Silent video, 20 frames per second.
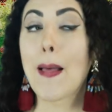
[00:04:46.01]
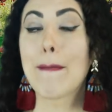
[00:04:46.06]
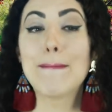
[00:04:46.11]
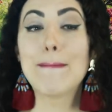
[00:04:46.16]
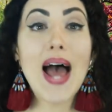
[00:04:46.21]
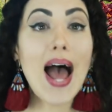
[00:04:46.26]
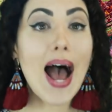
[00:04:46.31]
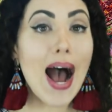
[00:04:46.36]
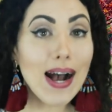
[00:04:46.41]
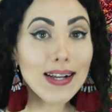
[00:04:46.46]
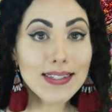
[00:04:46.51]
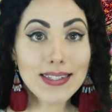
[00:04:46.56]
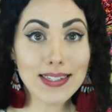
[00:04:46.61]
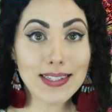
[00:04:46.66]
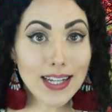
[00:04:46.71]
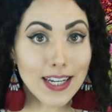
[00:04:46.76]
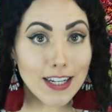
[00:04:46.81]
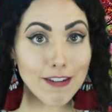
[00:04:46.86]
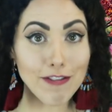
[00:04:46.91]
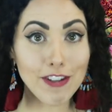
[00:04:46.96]
past
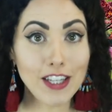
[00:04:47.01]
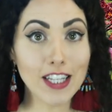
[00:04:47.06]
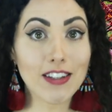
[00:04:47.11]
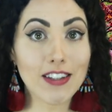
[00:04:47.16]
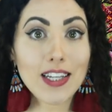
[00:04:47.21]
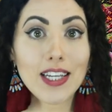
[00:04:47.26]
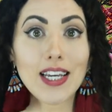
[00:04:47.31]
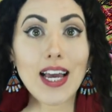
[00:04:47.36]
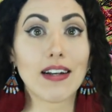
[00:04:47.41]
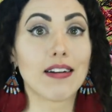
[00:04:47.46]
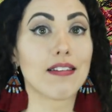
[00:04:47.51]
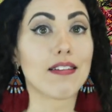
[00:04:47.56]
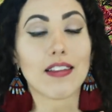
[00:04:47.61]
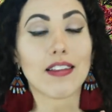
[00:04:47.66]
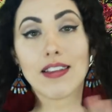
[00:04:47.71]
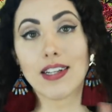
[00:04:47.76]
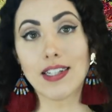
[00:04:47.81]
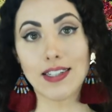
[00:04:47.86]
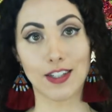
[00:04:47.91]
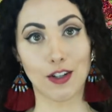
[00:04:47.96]
life healing, and the
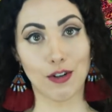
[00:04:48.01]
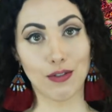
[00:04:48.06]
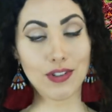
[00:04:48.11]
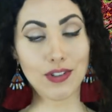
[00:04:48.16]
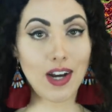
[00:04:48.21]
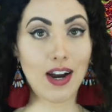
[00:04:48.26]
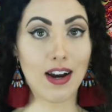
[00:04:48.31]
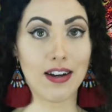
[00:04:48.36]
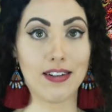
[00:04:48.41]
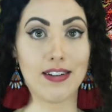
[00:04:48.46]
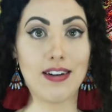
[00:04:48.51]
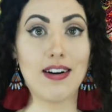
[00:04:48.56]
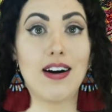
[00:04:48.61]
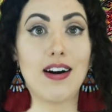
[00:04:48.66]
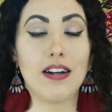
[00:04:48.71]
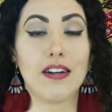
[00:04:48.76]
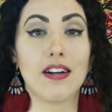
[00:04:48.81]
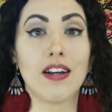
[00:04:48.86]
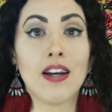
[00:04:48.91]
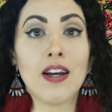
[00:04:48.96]
list goes on and
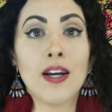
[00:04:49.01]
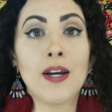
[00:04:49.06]
on.